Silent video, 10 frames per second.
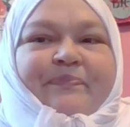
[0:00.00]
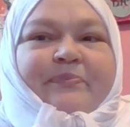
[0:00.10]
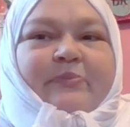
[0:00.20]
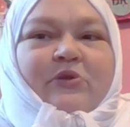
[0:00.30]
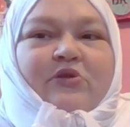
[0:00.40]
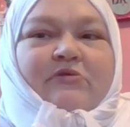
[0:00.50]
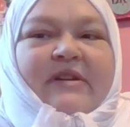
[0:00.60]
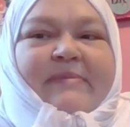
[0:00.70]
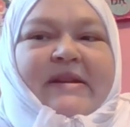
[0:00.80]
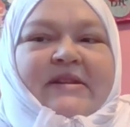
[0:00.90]
Blue
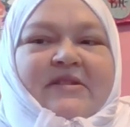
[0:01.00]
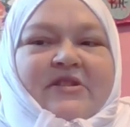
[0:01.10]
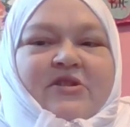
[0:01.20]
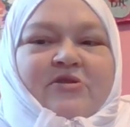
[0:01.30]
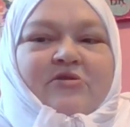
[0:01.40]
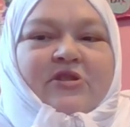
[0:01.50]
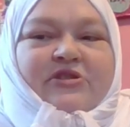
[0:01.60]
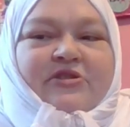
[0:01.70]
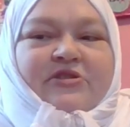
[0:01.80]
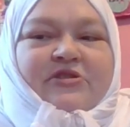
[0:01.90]
Ribbon
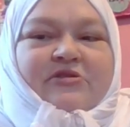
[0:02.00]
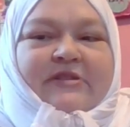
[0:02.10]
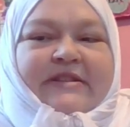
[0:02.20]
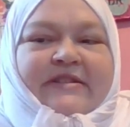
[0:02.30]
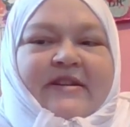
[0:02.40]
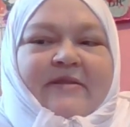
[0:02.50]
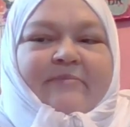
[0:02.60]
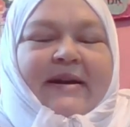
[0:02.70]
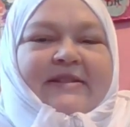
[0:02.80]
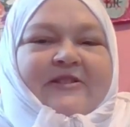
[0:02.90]
Orchard Choice
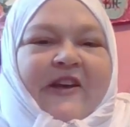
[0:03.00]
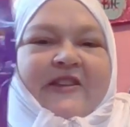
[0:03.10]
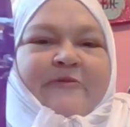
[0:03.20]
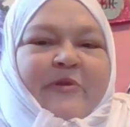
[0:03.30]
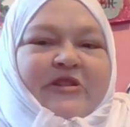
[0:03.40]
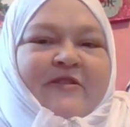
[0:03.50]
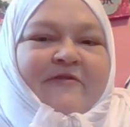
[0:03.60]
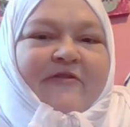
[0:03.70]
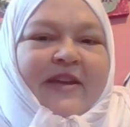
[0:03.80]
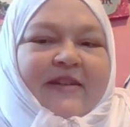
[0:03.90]
Bite-Sized Mission
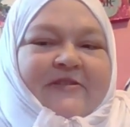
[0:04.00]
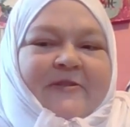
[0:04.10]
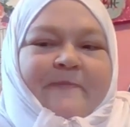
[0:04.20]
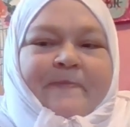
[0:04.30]
Figs.